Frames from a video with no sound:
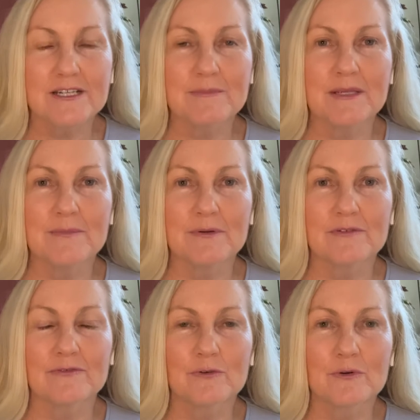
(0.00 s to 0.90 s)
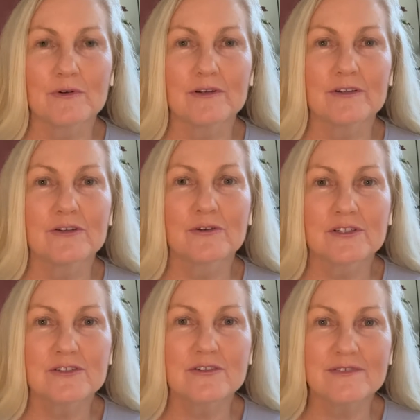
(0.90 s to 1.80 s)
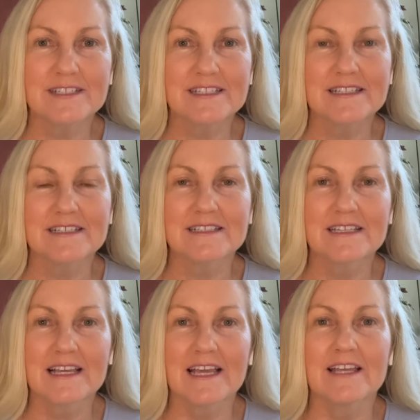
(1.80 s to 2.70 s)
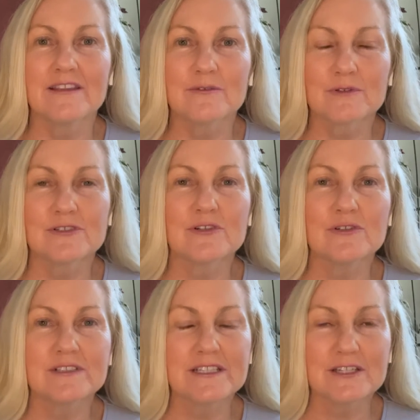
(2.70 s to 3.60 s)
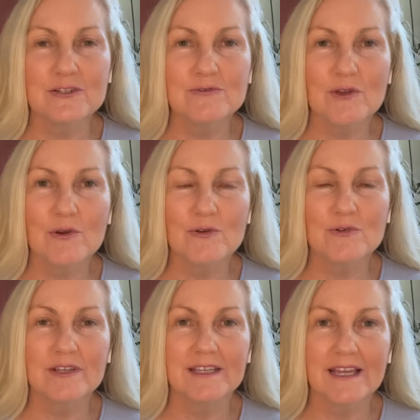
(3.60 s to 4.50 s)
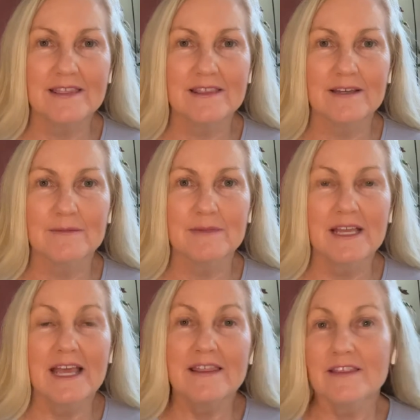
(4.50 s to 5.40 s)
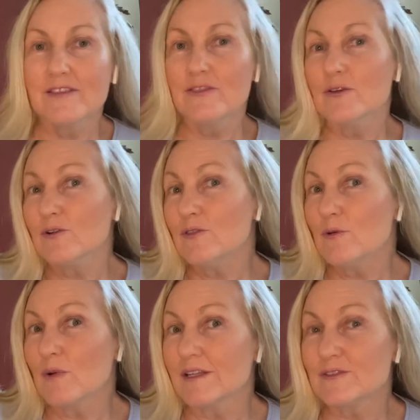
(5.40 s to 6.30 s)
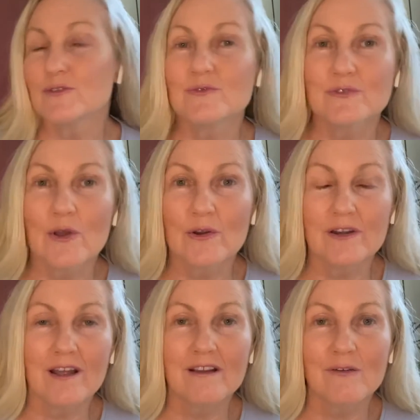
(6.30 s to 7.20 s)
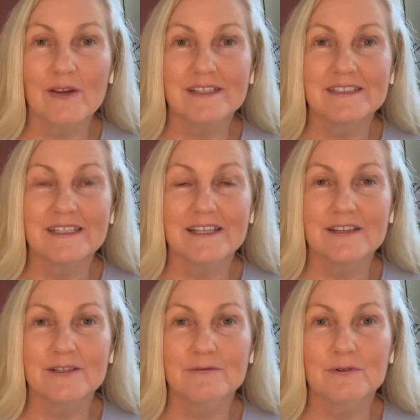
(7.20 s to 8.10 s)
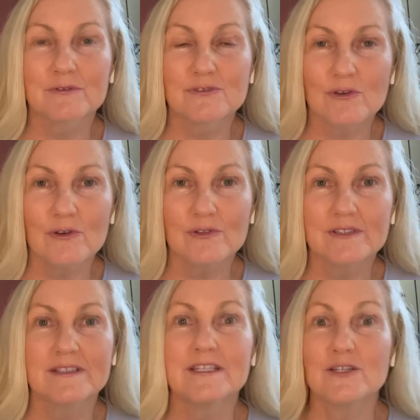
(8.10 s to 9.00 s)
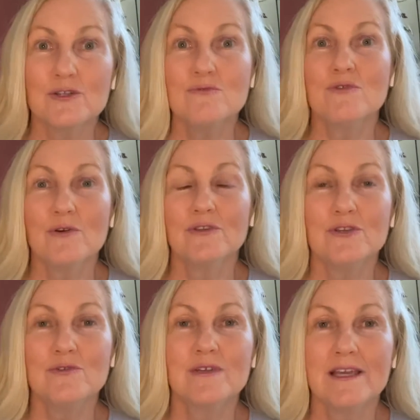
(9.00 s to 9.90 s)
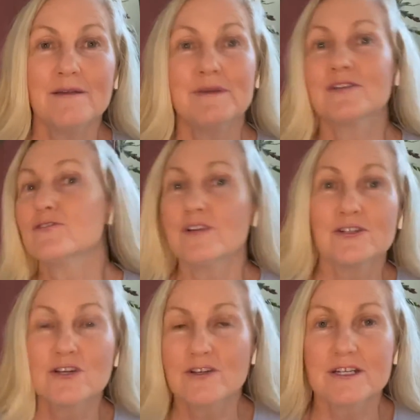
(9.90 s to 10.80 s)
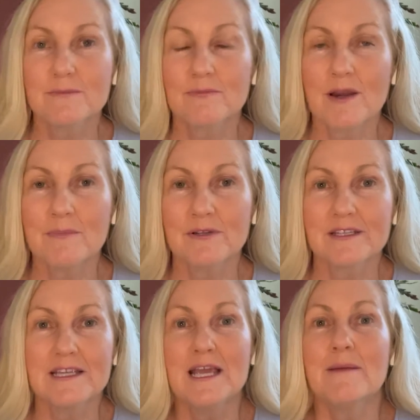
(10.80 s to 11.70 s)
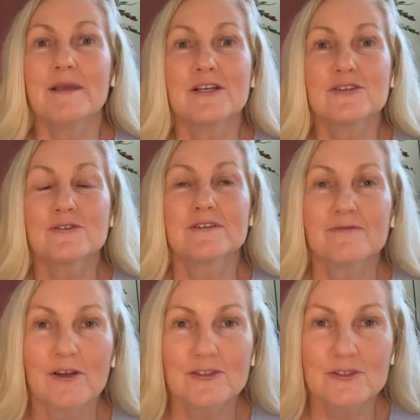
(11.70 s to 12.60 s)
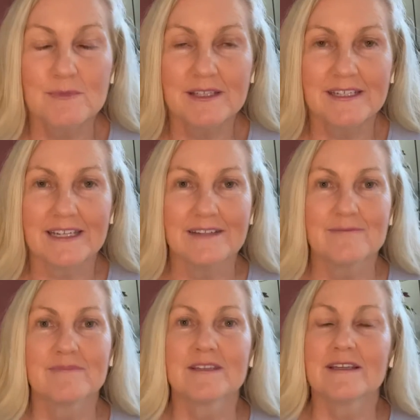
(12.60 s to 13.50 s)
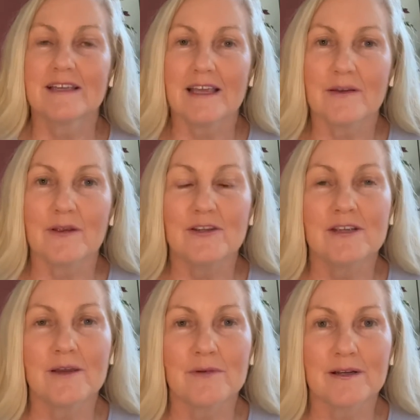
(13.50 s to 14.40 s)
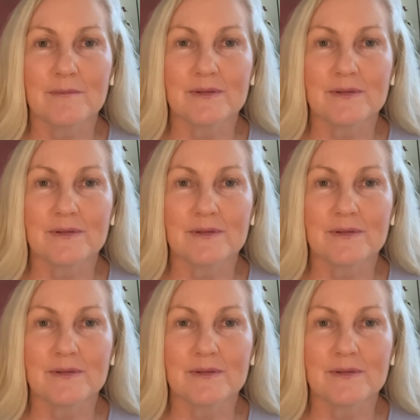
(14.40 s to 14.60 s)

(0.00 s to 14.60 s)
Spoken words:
people for your services and the results that you can get them, then they're the ones who are not going to get the result that that you can because you're not charging properly because you're in false humility. Anyway, you get what I'm